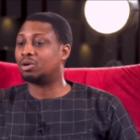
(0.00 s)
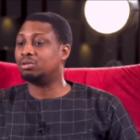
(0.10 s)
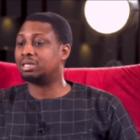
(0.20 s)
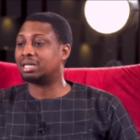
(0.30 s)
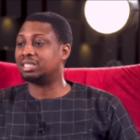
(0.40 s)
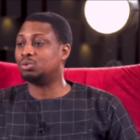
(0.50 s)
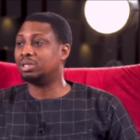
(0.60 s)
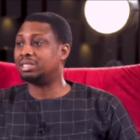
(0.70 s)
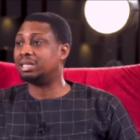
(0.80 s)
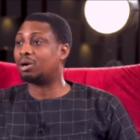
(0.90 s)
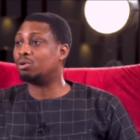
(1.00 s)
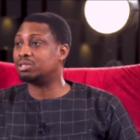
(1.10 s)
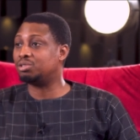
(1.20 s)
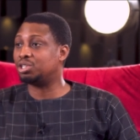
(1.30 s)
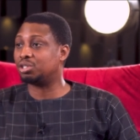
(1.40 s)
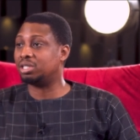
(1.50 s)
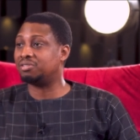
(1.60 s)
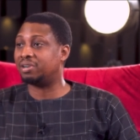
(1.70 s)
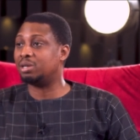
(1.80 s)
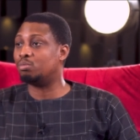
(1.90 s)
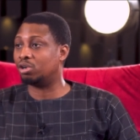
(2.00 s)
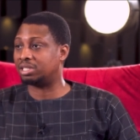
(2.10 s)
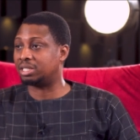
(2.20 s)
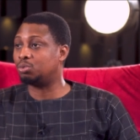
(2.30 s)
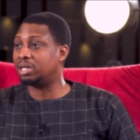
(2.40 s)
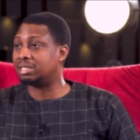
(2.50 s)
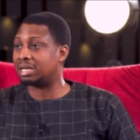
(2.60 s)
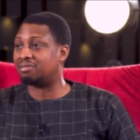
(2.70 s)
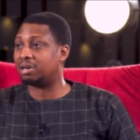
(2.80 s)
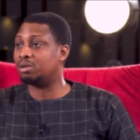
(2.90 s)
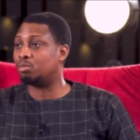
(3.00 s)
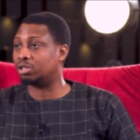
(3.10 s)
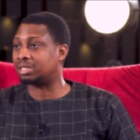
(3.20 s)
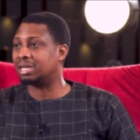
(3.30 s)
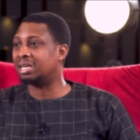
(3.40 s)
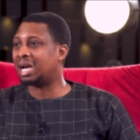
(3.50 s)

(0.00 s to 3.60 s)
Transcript: contract in which the consideration is very much, the wages are very much,